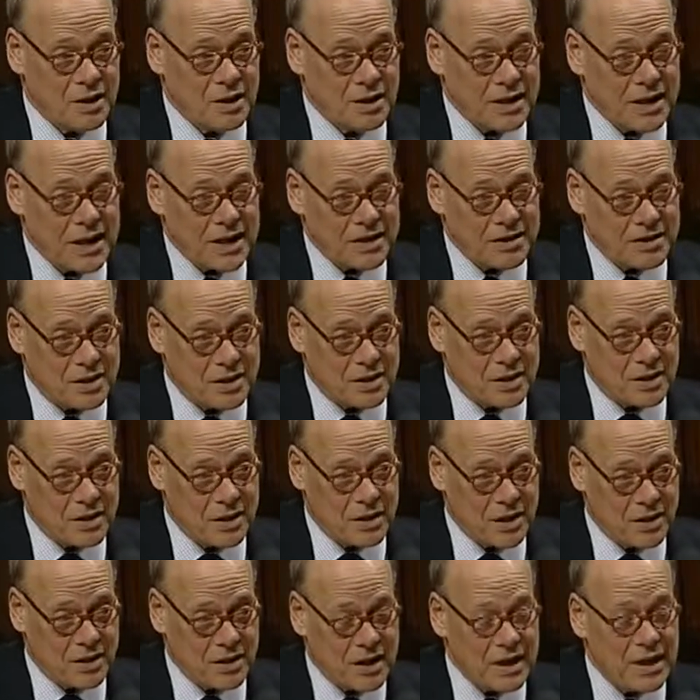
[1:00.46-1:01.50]
has a
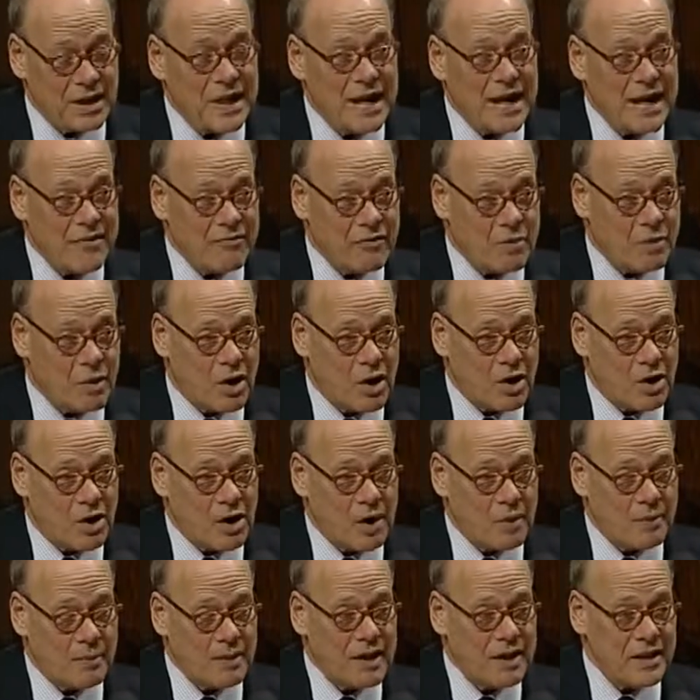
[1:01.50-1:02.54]
hearing, and they have a
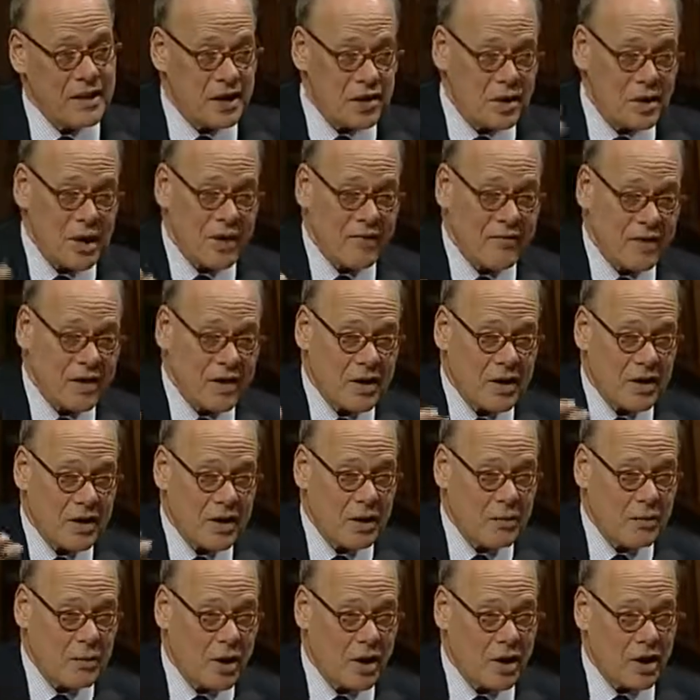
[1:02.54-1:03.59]
markup, and then you have a hearing and a
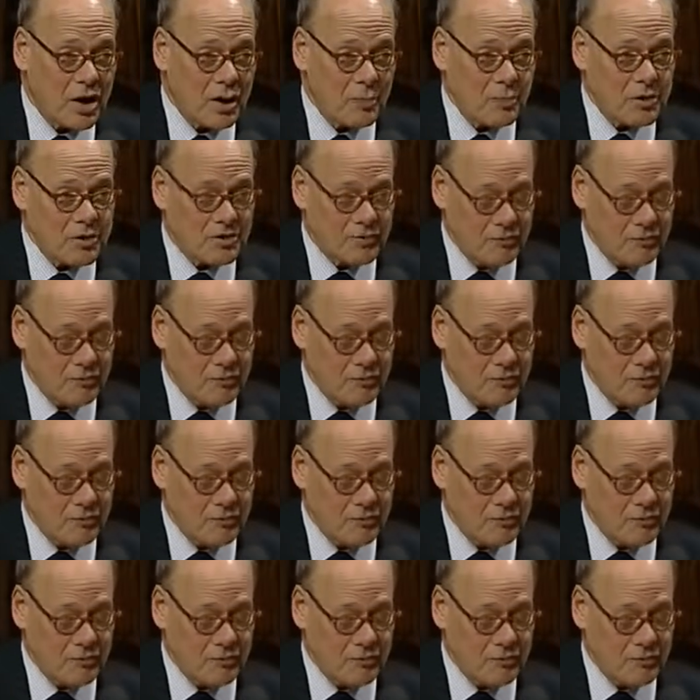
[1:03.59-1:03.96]
markup in the